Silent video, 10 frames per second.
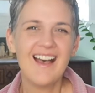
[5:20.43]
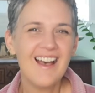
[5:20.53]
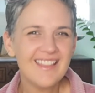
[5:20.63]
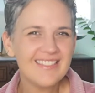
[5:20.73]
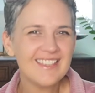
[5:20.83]

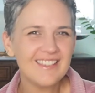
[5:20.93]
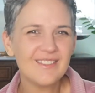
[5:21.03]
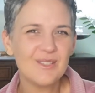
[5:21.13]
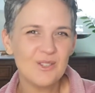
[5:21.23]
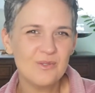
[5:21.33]
I
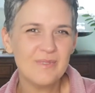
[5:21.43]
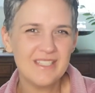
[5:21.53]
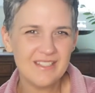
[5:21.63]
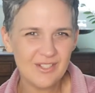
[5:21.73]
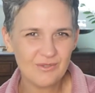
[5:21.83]
think that you'll
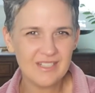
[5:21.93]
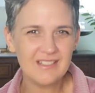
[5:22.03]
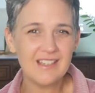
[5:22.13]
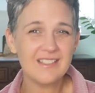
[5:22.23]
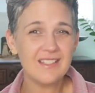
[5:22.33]
begin to
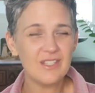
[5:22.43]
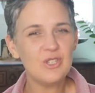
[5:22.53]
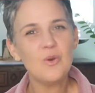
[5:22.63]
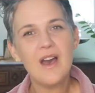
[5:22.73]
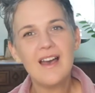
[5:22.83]
realize that
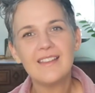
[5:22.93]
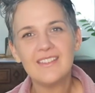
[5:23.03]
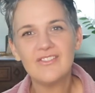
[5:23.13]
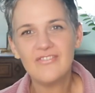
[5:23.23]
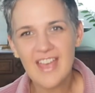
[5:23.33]
you are,
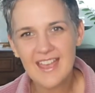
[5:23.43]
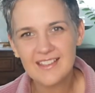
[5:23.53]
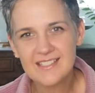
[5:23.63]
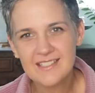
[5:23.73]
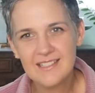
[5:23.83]
in
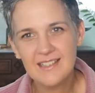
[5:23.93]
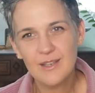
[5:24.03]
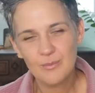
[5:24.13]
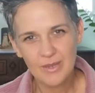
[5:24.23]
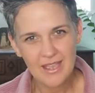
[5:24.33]
fact,
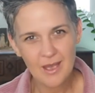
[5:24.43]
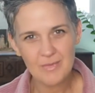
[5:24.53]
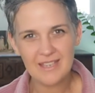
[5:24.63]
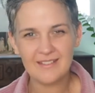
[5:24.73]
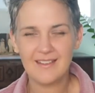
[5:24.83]

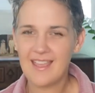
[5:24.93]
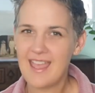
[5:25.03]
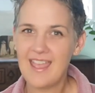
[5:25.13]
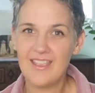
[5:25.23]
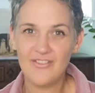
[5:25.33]
becoming
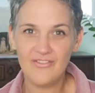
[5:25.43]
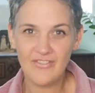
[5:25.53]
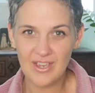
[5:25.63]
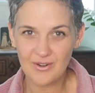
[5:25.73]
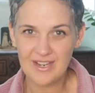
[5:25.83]
a
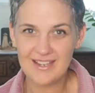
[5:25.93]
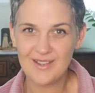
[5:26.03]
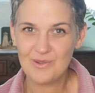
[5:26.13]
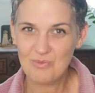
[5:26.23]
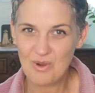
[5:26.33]
very
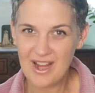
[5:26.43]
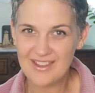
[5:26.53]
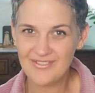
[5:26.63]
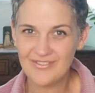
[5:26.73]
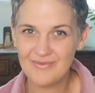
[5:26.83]

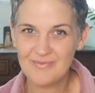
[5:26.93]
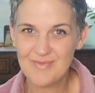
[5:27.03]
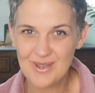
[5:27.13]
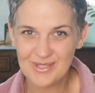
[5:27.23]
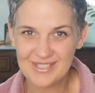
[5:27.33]
brave
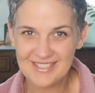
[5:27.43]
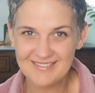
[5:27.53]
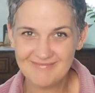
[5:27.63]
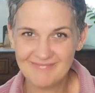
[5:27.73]
person.